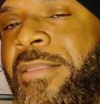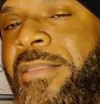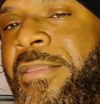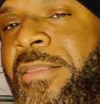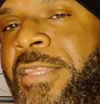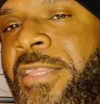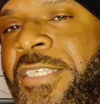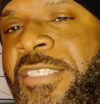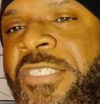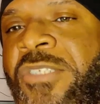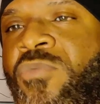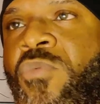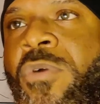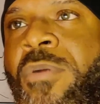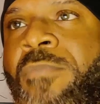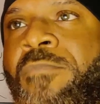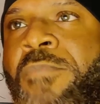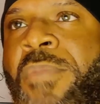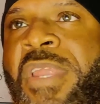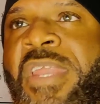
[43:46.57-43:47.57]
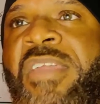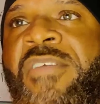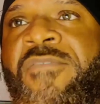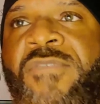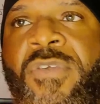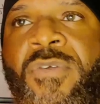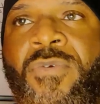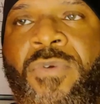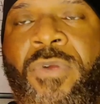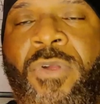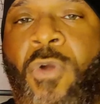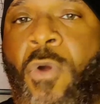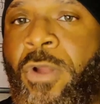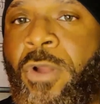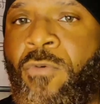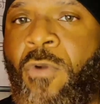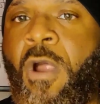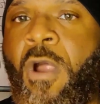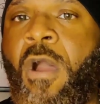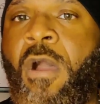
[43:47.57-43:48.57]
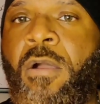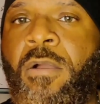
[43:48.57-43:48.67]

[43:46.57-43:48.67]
This is where many of you are going wrong.